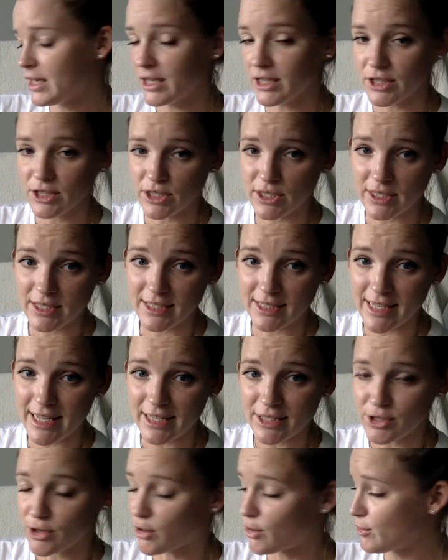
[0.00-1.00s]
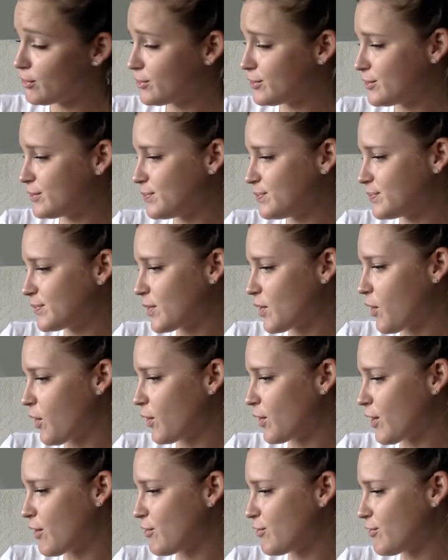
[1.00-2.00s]
She set off
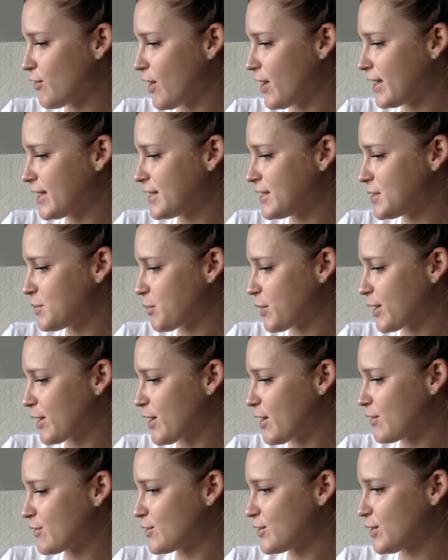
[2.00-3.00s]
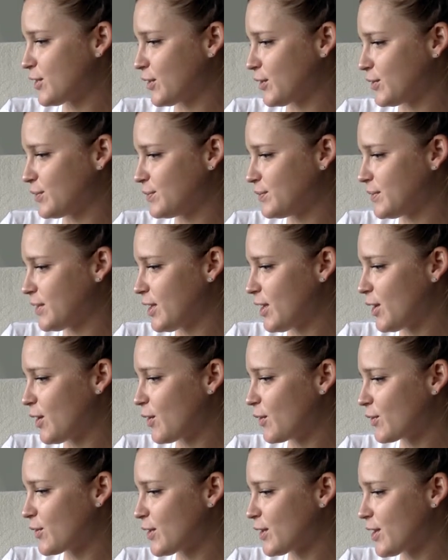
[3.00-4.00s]
on a fine spring afternoon
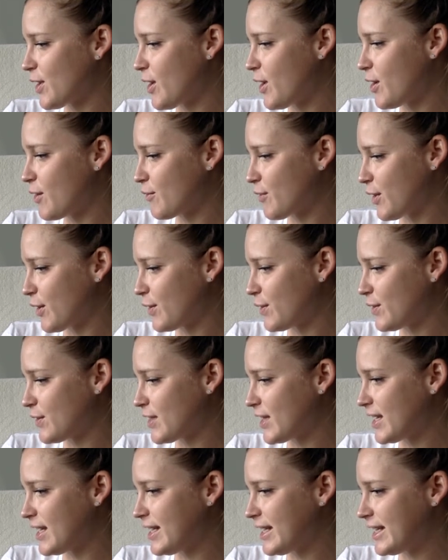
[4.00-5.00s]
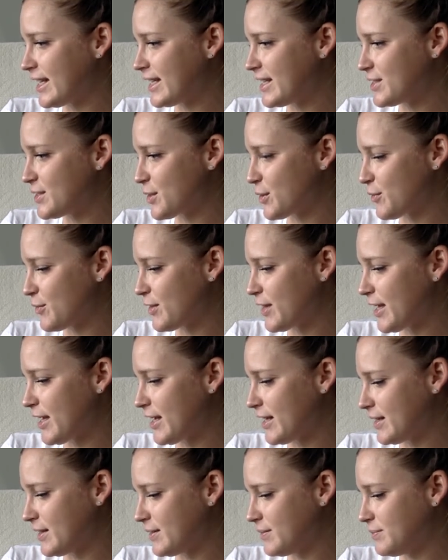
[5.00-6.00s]
along the cart road that leads over the
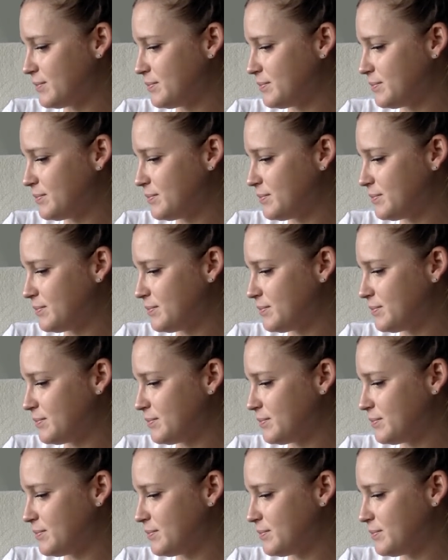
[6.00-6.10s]
hill.